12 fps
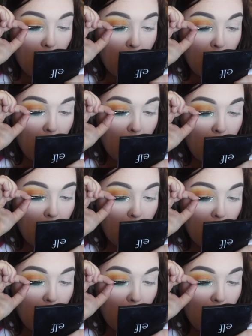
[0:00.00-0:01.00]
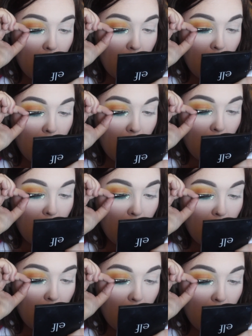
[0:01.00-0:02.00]

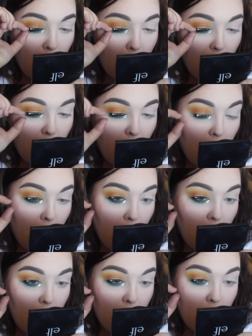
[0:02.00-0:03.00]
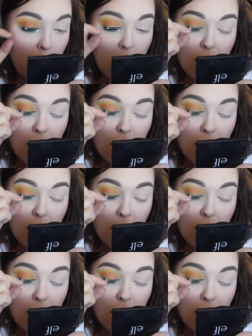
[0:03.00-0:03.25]
(silence)